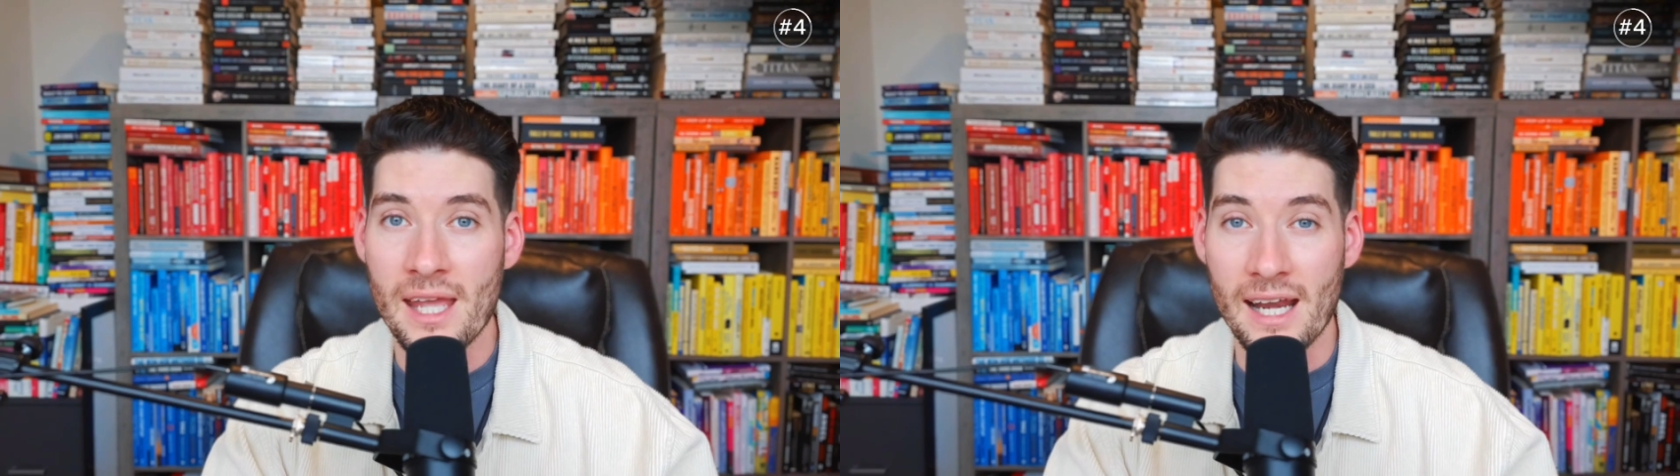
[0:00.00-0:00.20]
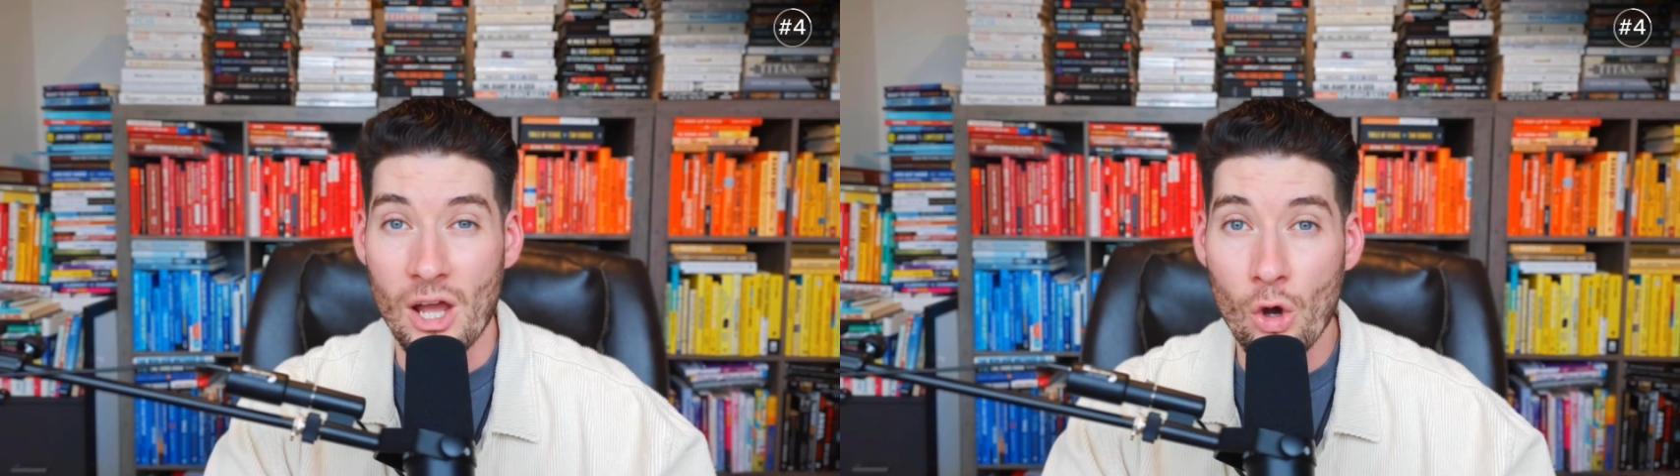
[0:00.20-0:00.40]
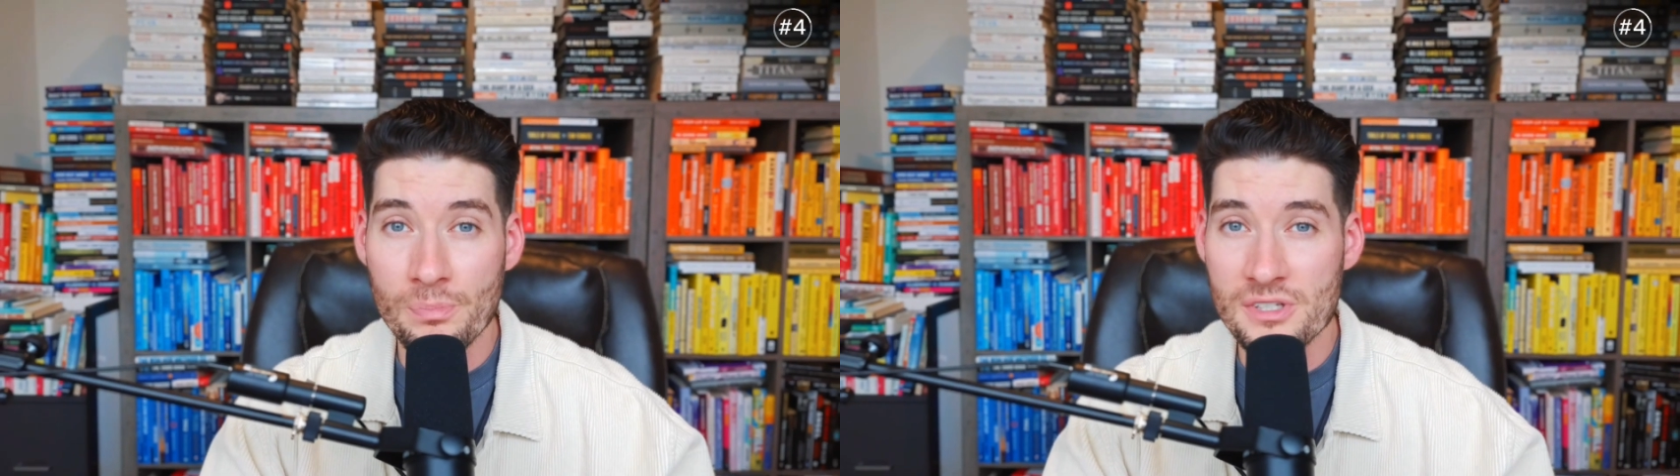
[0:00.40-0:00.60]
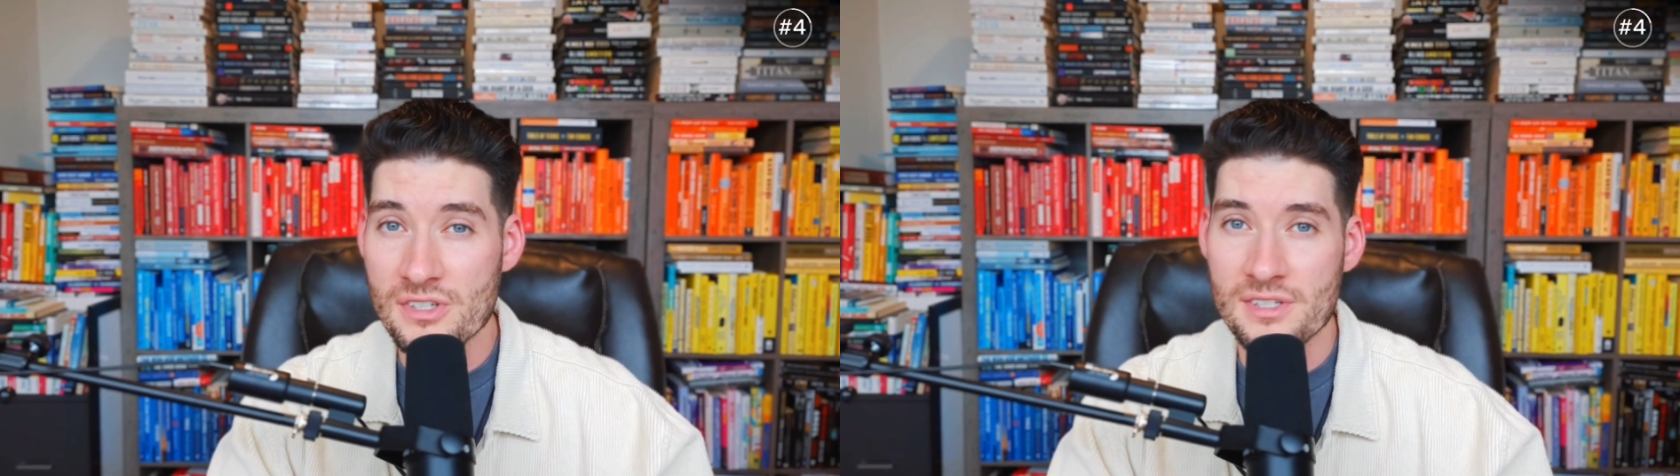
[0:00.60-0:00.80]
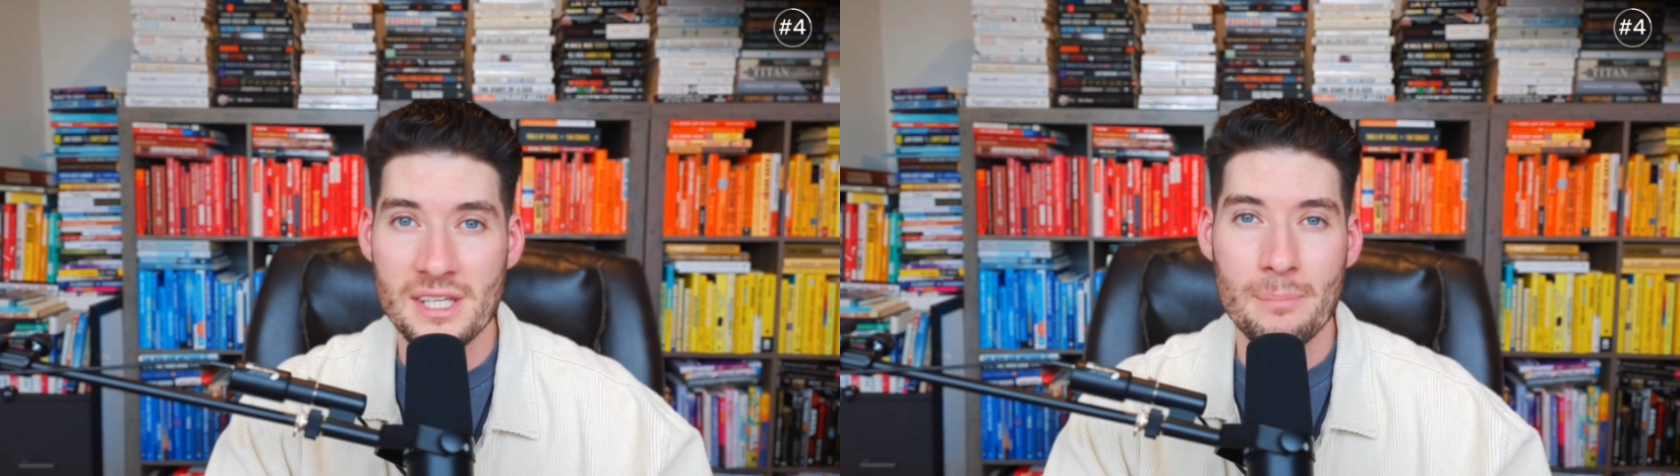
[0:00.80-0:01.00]
And I hope this
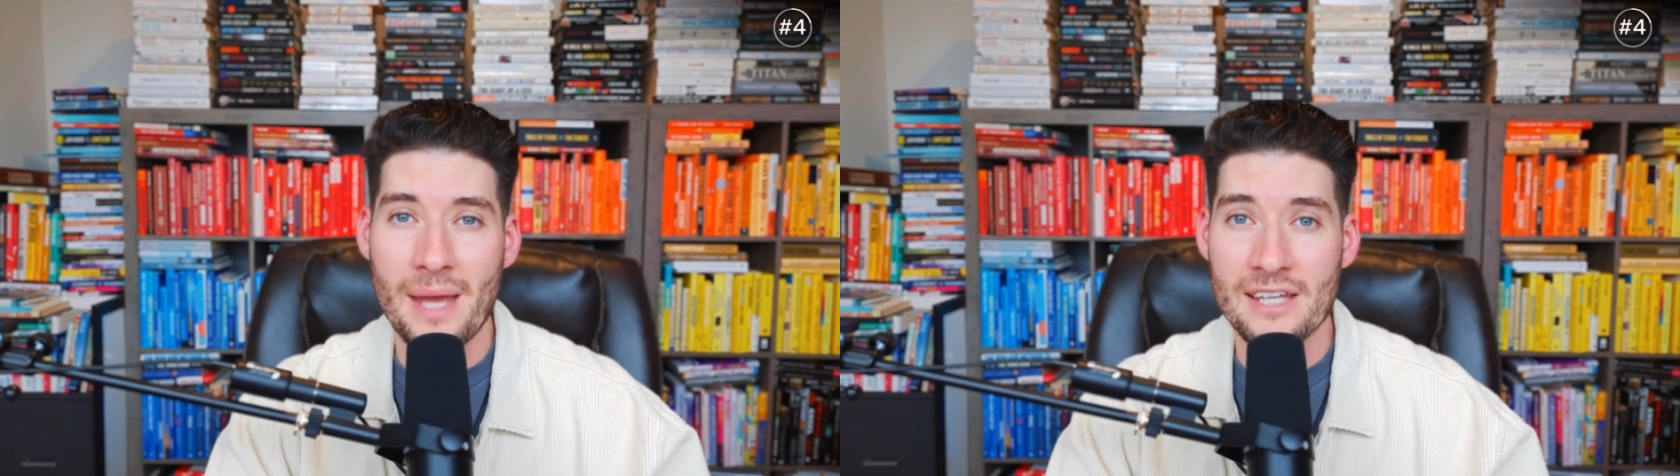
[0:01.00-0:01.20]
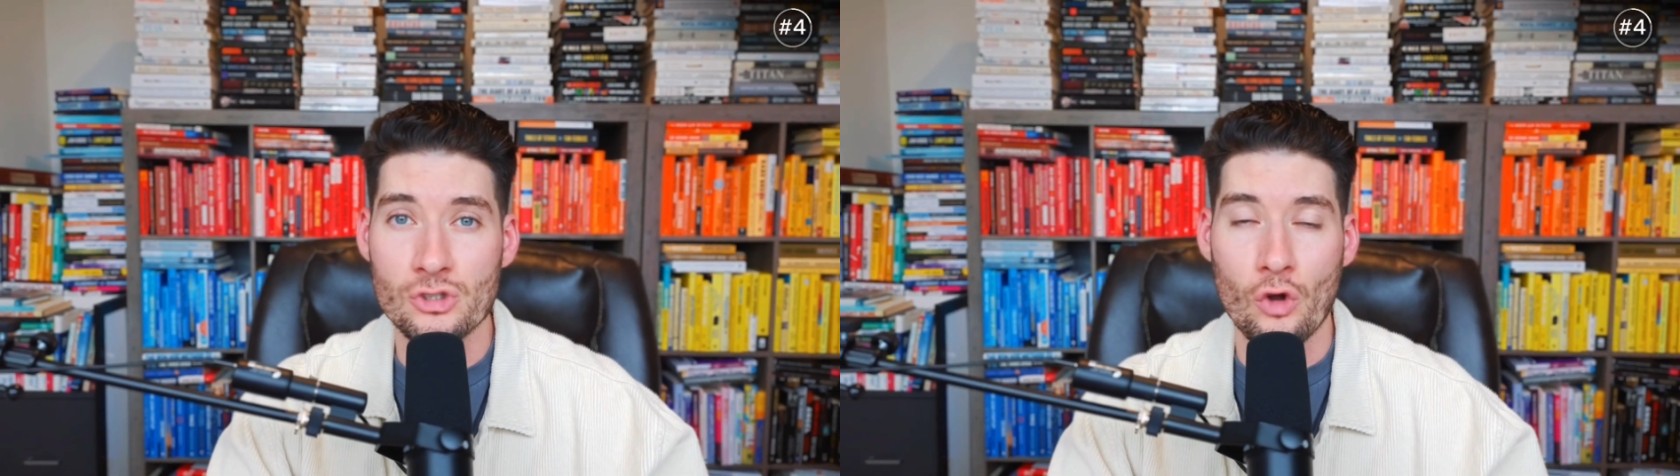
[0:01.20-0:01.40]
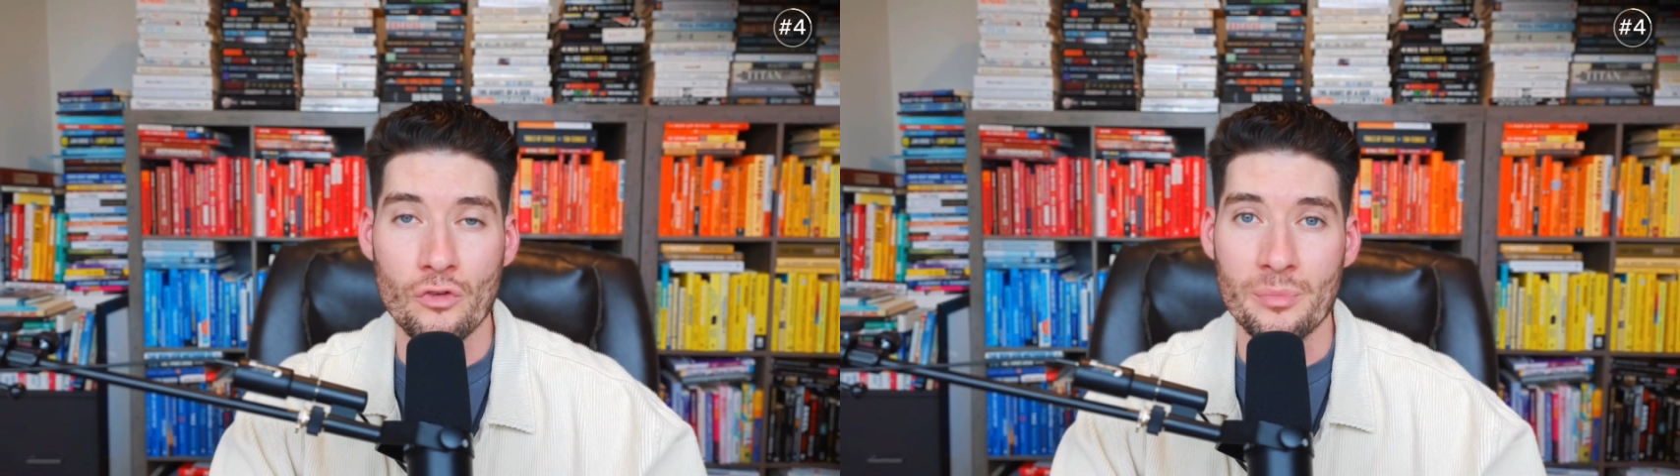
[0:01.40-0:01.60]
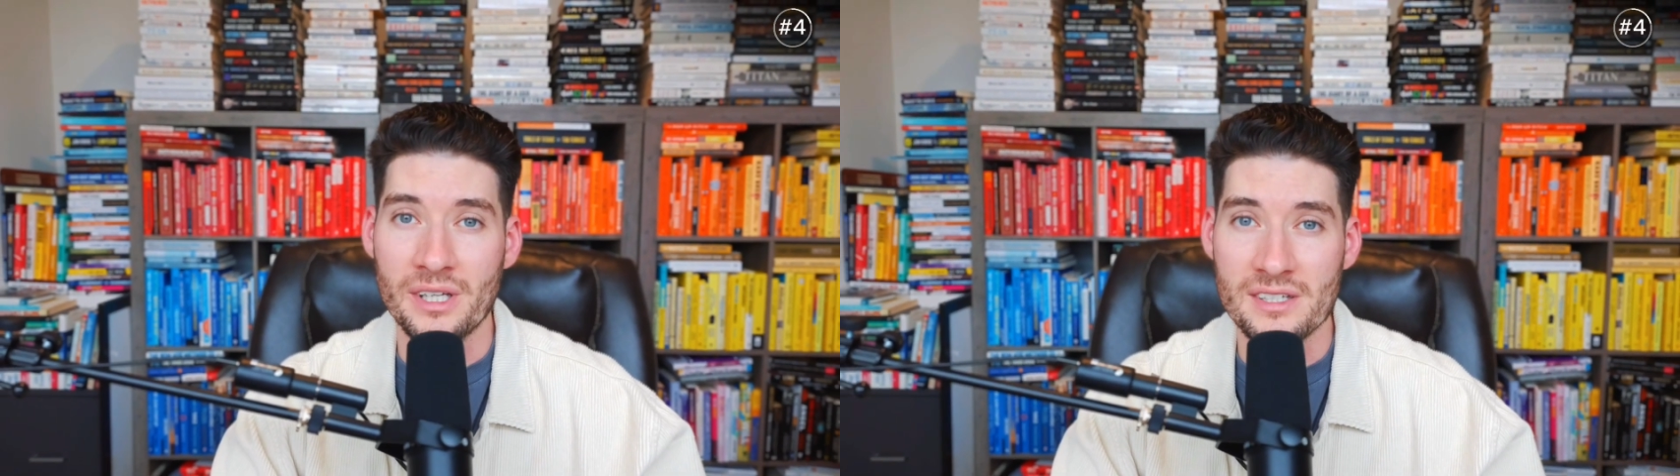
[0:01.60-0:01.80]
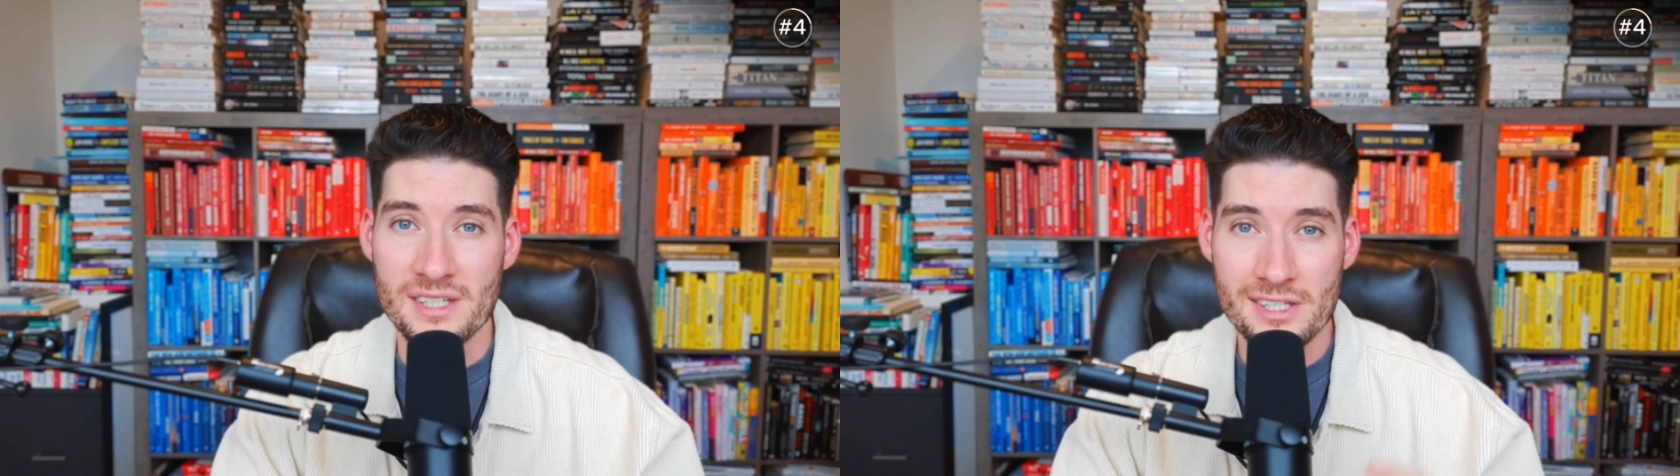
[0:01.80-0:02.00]
doesn't get passed over,
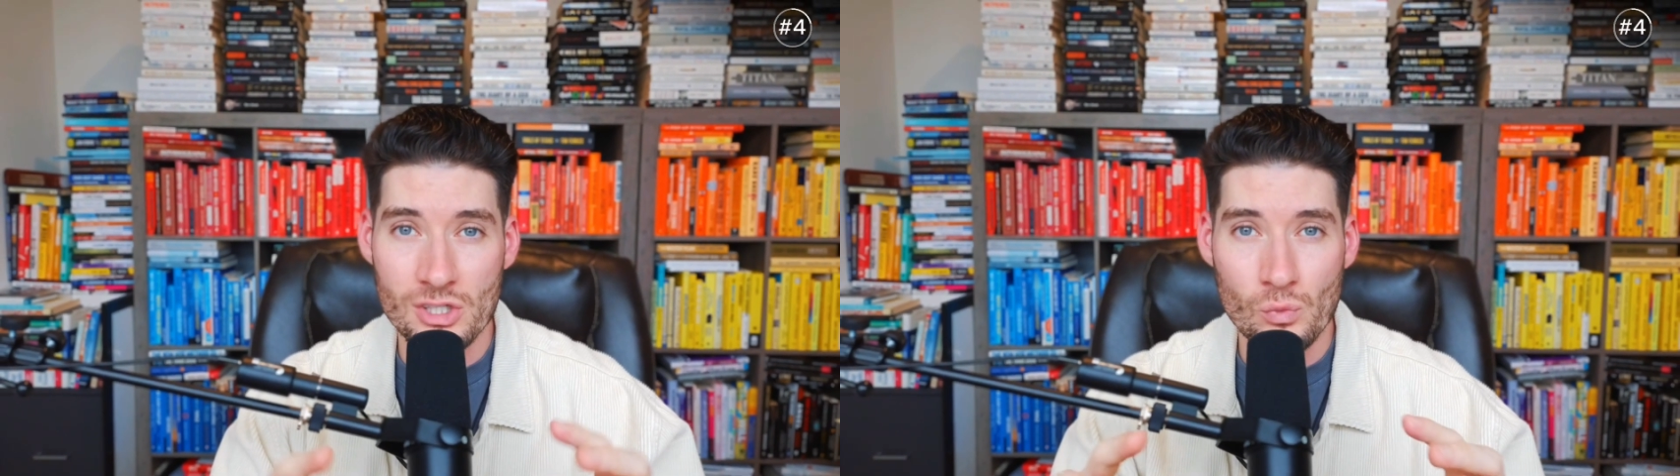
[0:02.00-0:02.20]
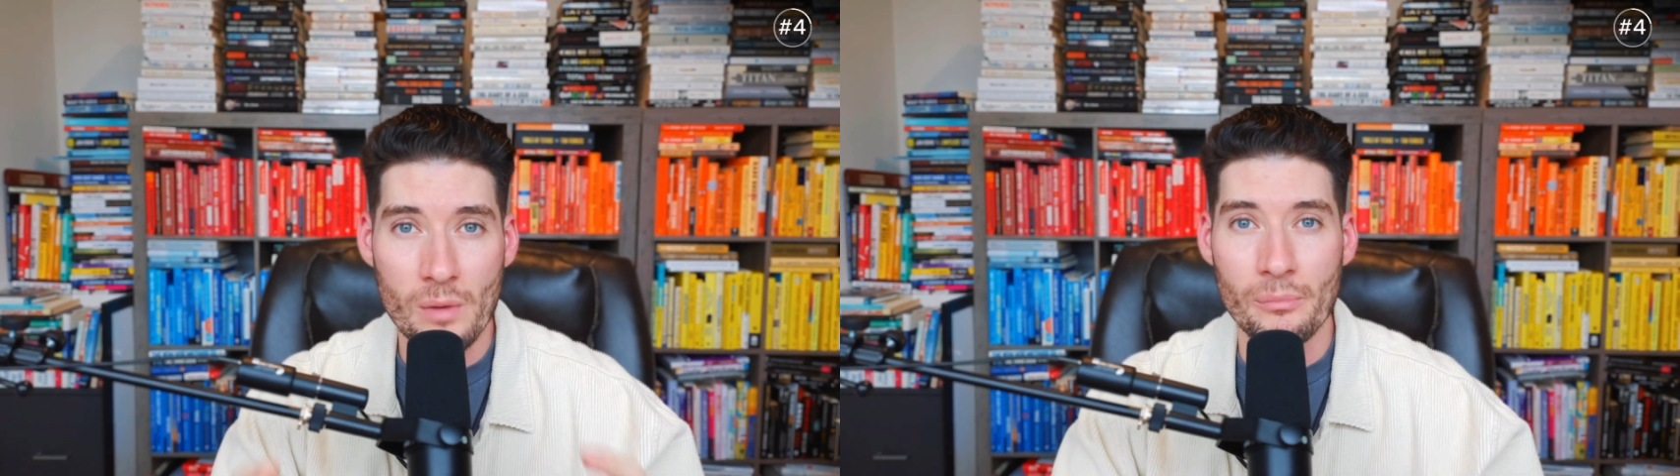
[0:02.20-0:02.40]
because this is what